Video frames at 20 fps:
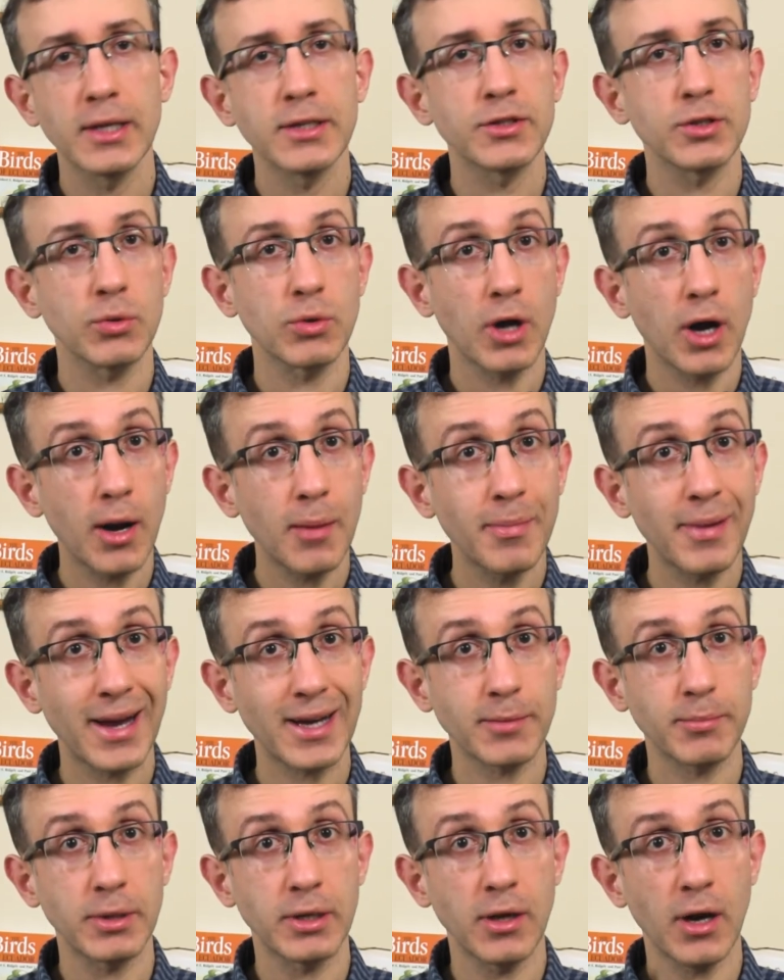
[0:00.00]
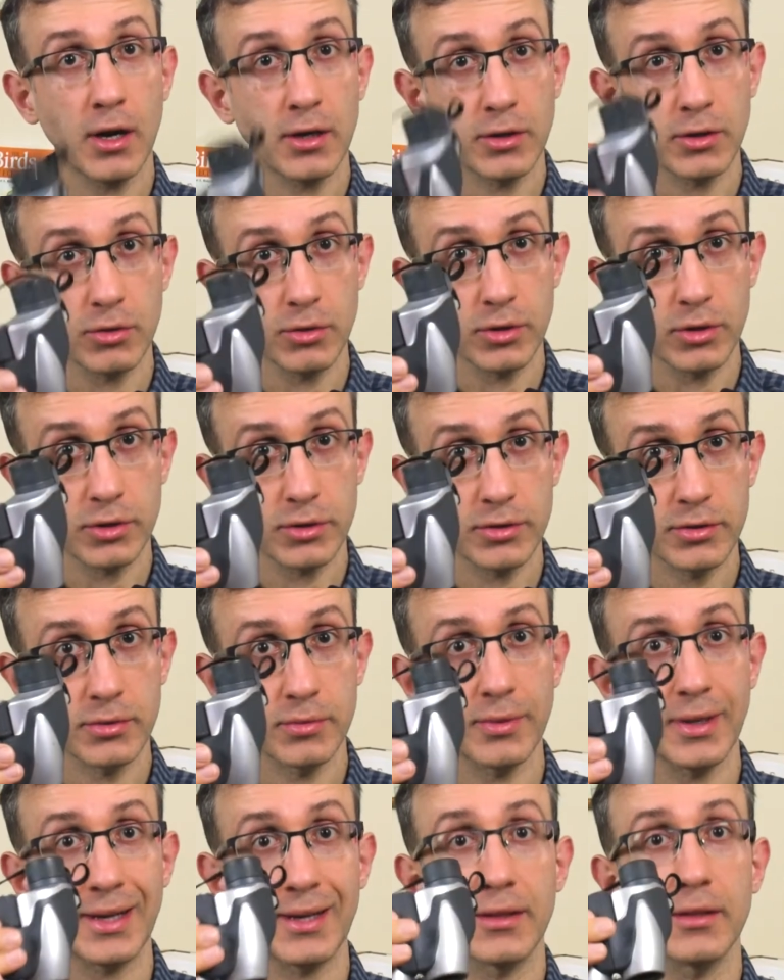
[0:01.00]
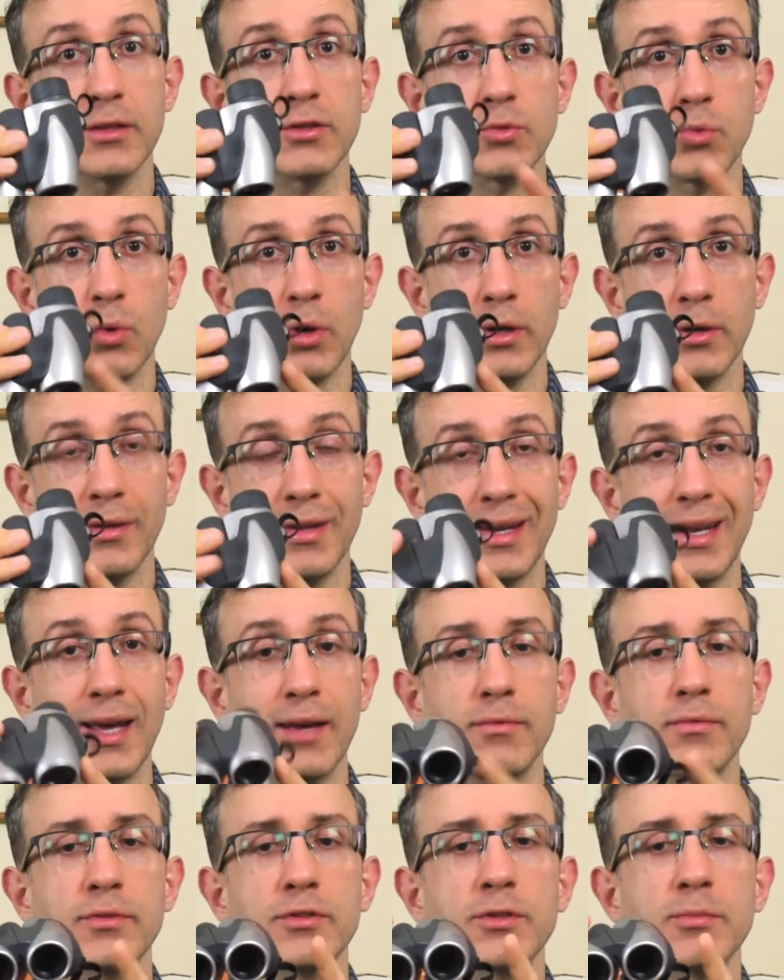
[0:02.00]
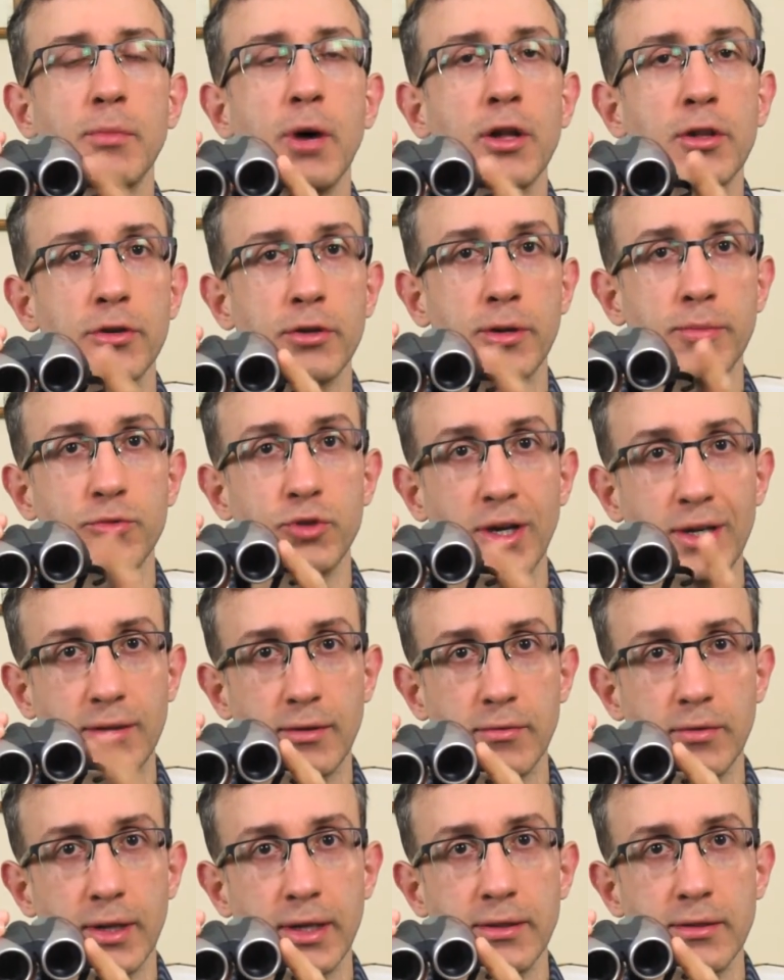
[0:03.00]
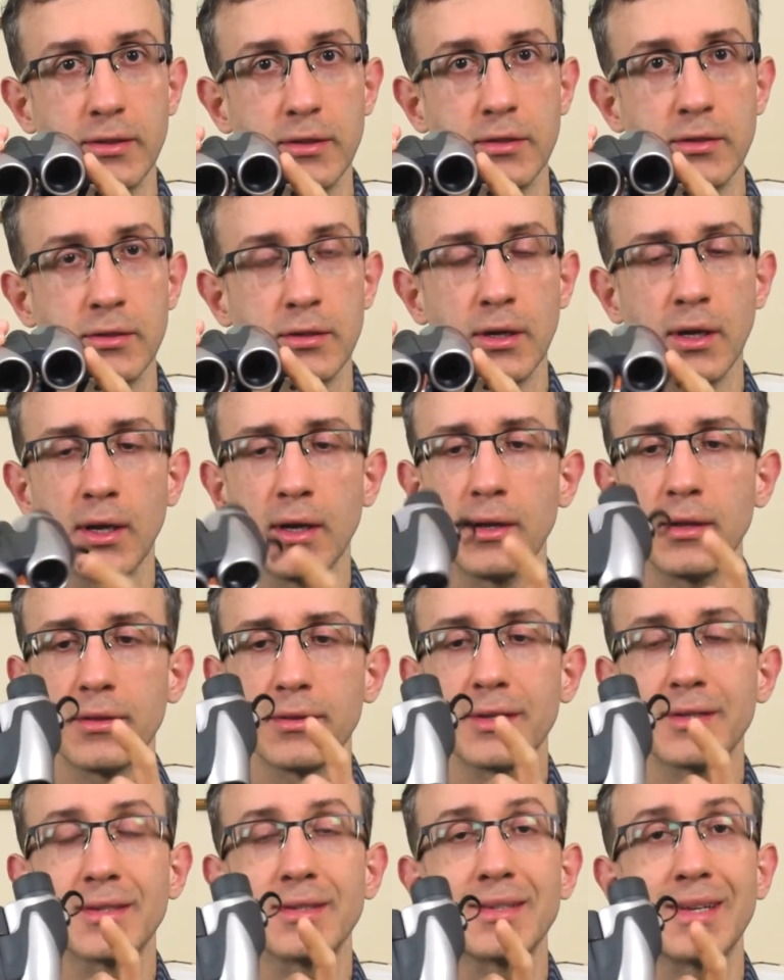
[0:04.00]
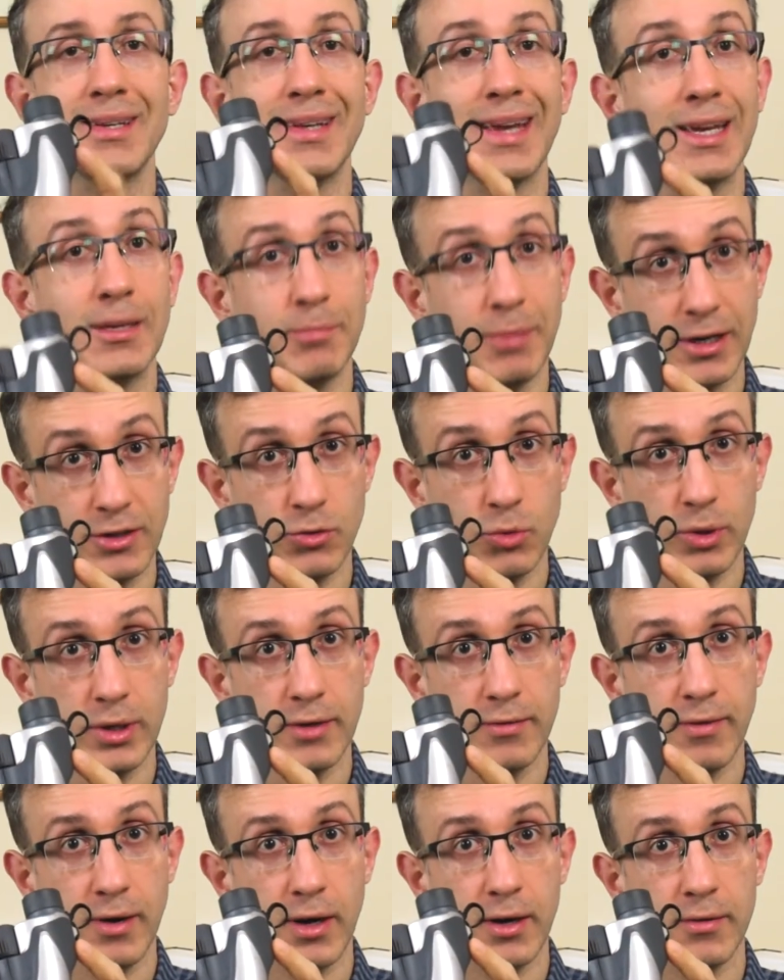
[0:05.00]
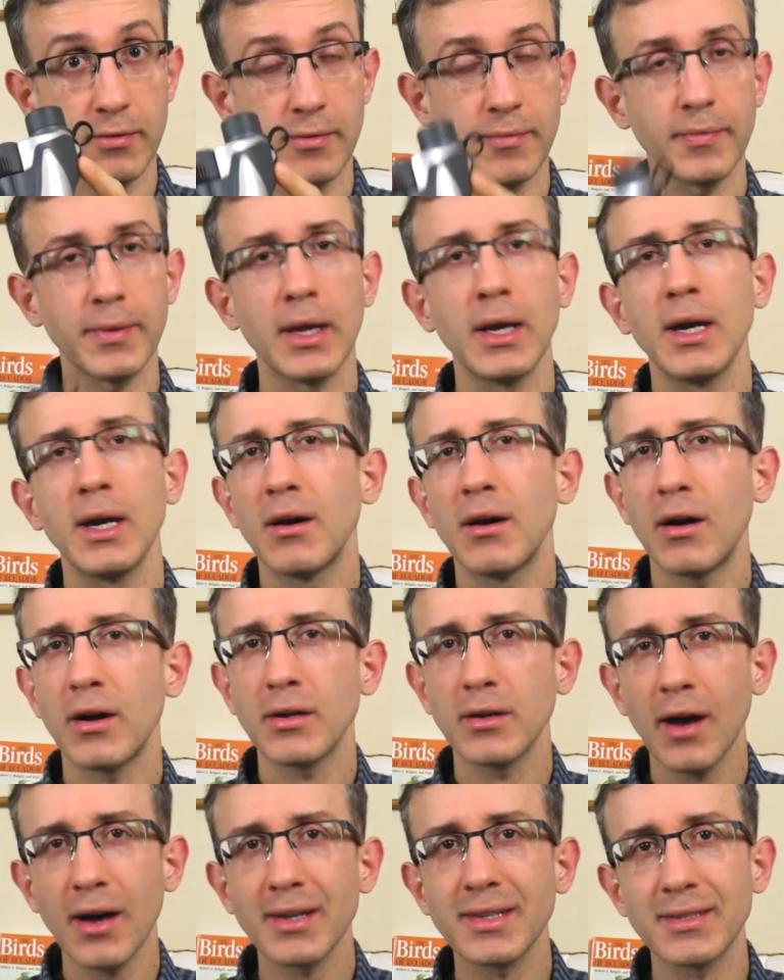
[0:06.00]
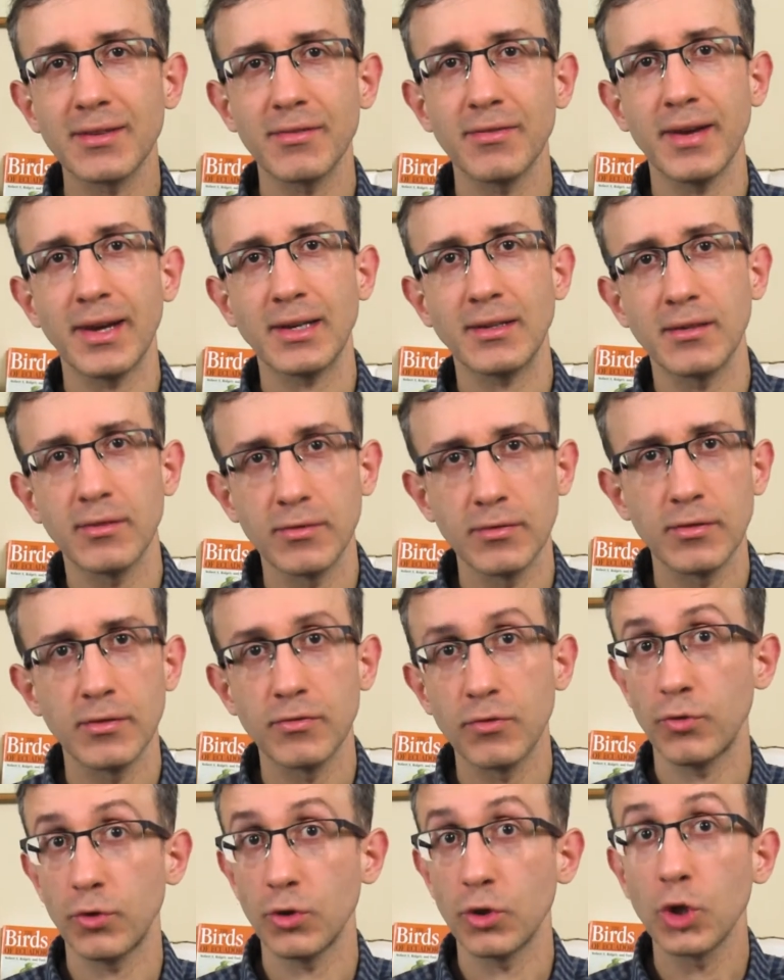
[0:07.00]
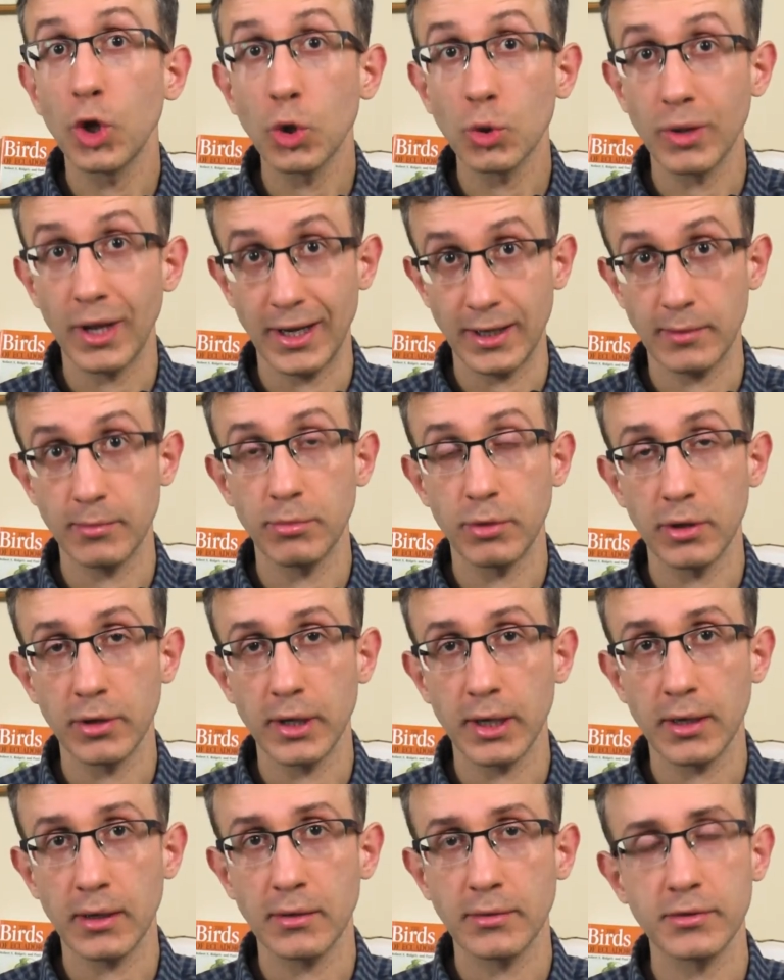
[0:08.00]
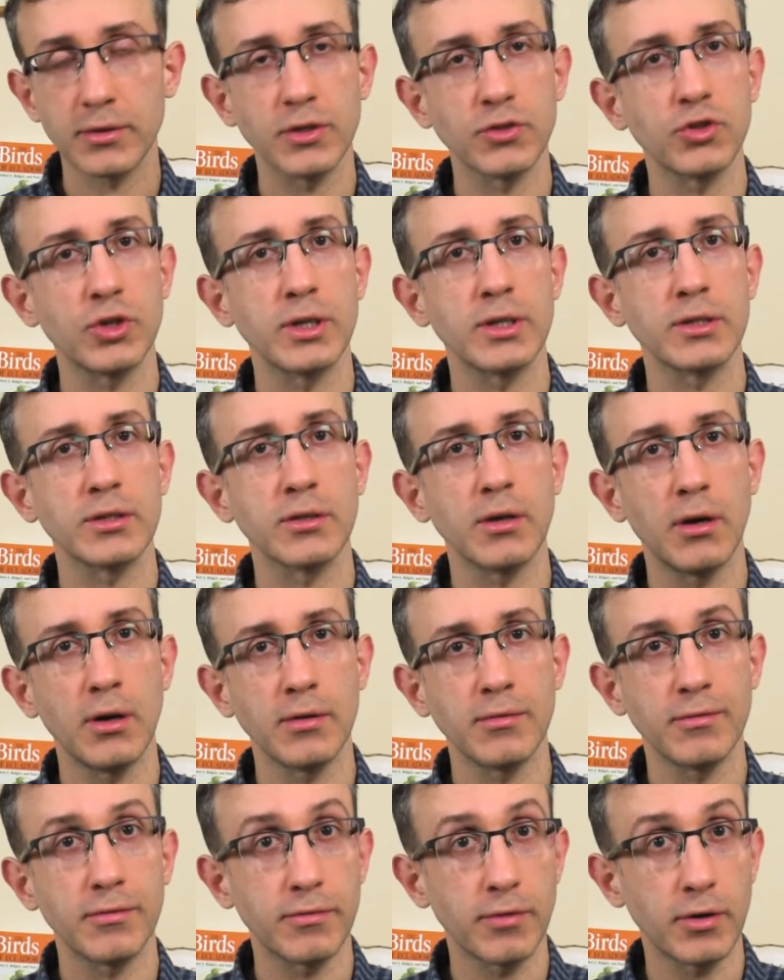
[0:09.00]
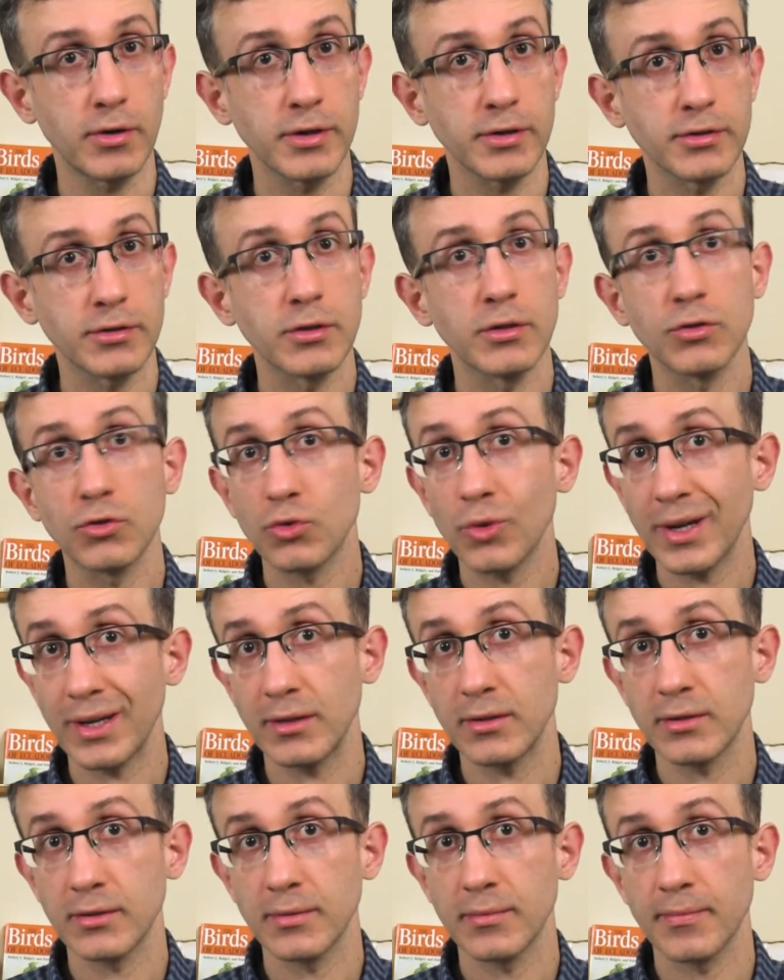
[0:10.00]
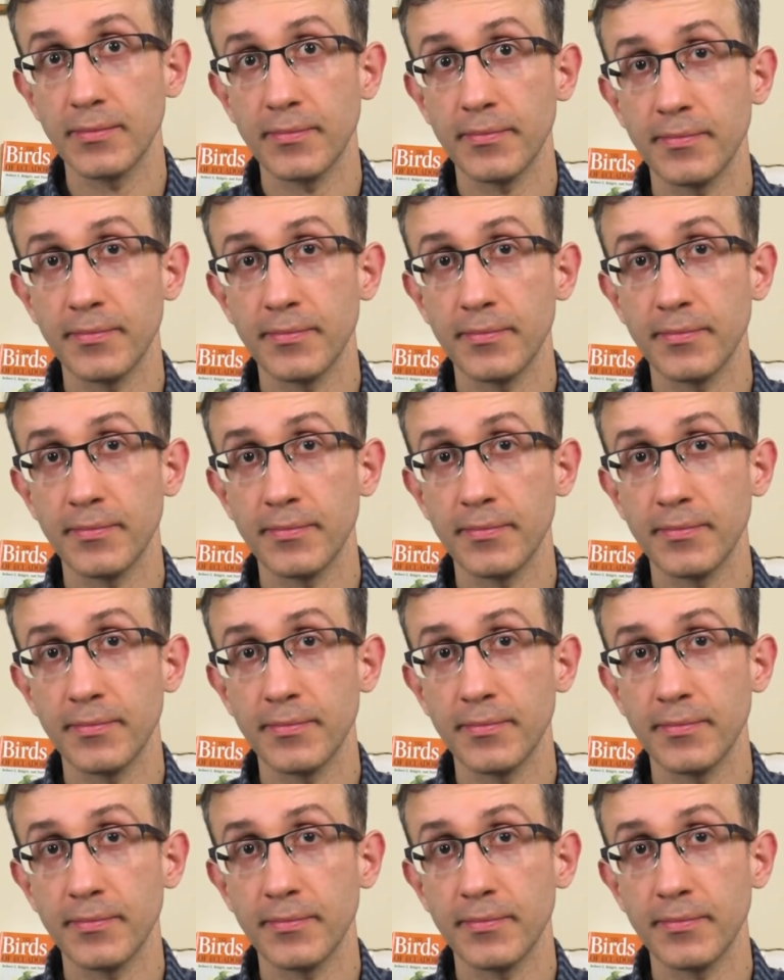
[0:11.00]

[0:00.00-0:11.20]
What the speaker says: So compact binoculars, like this one that have smaller objective lenses, this is an 8x25, are not as effective for low light birding, such as on forest trails.